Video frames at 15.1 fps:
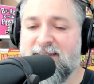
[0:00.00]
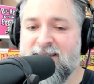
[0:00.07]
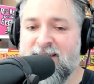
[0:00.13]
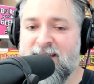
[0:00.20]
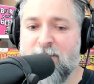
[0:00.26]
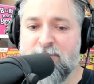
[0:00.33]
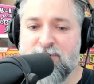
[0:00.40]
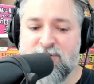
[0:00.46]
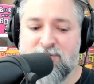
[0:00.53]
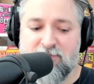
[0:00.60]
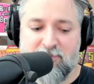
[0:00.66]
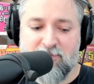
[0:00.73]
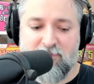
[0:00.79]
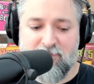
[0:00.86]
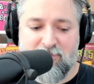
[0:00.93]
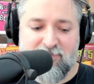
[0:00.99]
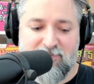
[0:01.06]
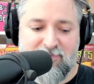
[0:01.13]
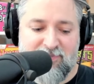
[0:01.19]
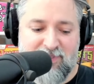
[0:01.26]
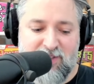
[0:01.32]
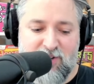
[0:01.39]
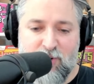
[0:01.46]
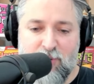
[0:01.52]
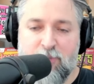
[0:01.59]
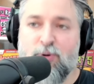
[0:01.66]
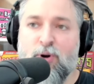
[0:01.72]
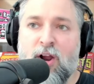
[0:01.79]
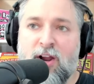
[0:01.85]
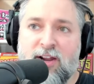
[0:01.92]
kept, you know,
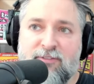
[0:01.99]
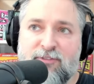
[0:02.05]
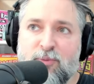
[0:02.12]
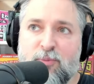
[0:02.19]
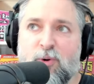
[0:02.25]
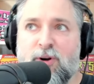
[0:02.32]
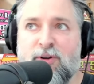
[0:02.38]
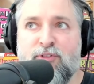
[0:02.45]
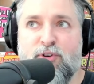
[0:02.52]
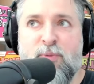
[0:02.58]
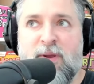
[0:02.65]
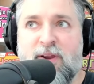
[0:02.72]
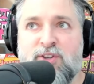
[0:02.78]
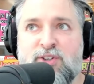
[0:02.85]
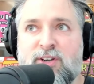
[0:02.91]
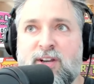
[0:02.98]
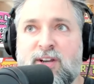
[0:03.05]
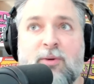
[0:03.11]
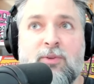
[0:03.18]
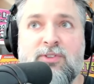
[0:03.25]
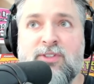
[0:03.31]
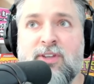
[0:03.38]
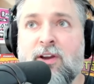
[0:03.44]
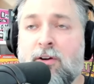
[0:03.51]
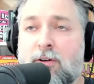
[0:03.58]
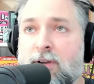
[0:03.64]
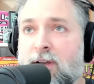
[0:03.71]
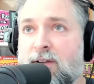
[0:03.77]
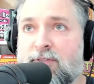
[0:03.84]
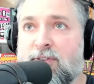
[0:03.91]
prying for more information, I would say,
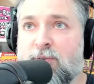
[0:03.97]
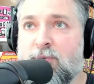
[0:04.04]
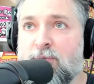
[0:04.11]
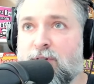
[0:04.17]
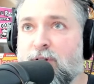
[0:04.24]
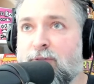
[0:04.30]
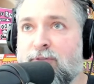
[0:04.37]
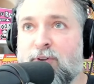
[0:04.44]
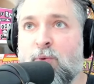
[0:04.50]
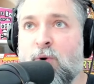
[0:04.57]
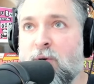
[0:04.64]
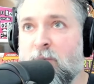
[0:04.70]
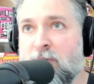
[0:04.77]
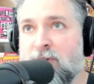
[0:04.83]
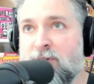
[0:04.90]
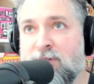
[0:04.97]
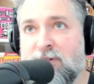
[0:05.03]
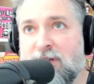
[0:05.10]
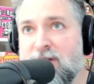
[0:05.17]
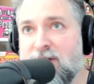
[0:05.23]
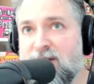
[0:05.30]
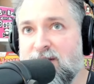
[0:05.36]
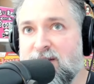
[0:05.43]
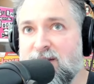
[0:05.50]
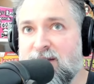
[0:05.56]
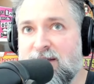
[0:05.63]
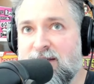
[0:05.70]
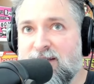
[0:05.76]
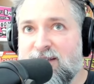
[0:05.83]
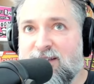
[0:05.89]
"Oh yeah, if you want one,
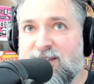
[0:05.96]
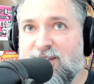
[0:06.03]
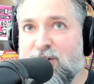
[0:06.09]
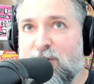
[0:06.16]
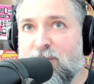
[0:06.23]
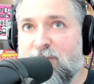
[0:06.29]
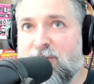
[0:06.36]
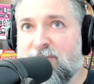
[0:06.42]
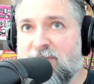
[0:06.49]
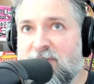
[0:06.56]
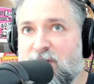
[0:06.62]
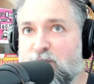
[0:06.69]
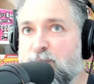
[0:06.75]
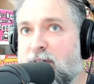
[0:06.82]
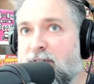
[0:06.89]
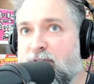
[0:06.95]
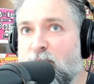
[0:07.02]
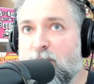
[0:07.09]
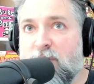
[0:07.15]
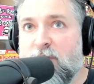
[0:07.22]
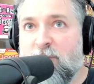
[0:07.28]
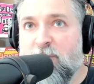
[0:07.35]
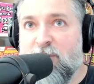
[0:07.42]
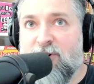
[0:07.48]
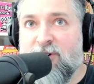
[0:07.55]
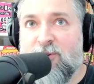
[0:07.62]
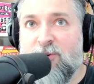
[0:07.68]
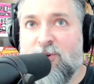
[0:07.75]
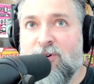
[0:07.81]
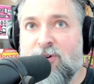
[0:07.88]
you know, here's my phone number,
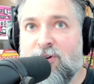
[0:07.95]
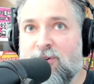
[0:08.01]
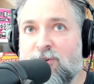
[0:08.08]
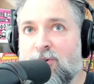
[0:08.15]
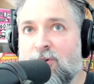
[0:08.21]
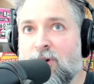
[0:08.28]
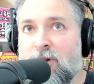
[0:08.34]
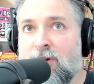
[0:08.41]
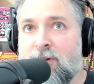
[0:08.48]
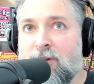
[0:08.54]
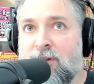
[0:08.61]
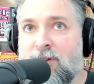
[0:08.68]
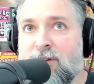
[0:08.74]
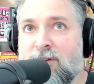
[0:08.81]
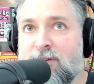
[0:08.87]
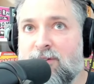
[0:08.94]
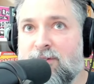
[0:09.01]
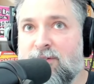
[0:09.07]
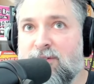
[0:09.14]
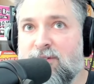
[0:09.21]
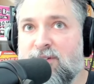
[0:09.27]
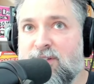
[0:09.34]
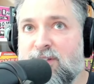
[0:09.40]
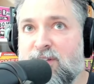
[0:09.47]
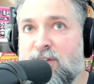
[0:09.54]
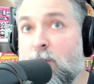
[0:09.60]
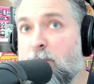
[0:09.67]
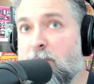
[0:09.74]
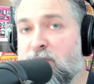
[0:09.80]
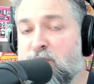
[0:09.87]
or I'll you know,
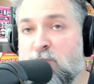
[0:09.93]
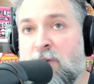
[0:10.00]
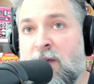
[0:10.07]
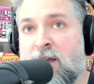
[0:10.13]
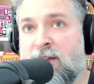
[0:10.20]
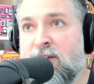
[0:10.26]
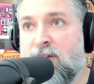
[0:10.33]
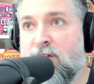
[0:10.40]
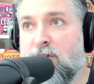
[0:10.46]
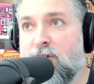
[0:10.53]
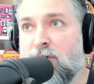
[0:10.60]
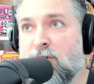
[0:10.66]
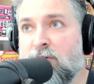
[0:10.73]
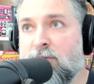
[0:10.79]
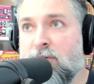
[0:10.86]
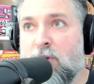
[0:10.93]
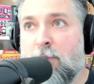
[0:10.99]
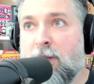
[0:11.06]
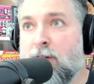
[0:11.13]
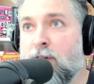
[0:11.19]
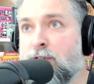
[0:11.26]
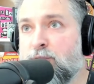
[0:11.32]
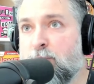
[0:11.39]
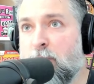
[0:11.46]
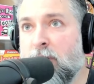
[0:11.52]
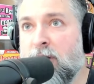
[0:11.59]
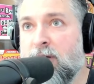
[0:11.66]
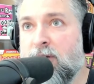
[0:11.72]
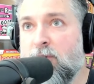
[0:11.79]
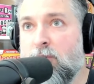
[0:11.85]
I'll meet you back here on my lunch
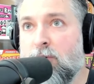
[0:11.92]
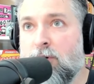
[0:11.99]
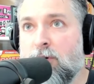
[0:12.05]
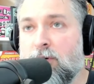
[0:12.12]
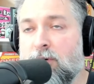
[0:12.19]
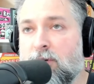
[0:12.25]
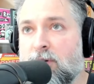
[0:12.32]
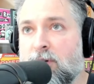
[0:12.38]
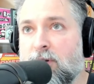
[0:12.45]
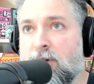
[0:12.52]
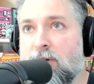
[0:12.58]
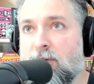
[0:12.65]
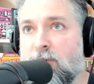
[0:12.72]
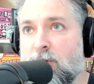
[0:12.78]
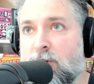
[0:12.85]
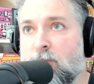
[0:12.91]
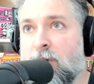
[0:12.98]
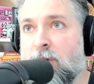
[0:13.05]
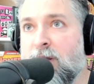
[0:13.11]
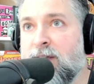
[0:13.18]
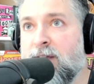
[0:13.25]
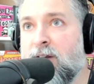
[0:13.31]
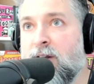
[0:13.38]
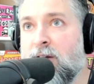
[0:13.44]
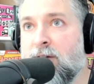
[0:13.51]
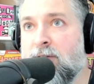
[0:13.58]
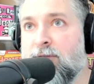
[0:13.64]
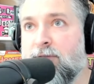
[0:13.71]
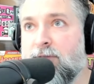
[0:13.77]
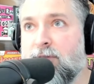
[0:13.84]
break, or when I get out
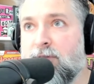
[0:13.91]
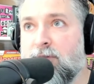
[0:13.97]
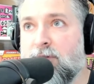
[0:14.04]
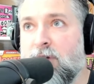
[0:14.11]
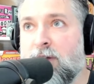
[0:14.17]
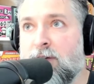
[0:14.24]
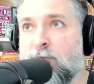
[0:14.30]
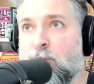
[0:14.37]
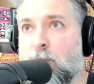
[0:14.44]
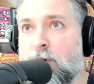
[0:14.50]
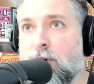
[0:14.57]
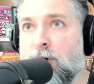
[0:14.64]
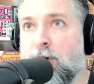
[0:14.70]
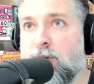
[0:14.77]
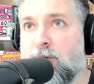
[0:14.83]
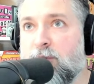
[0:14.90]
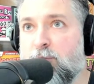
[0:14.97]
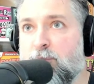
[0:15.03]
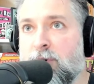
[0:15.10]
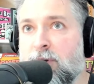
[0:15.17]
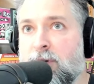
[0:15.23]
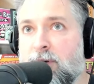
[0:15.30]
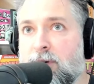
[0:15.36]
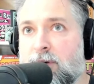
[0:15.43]
of work." But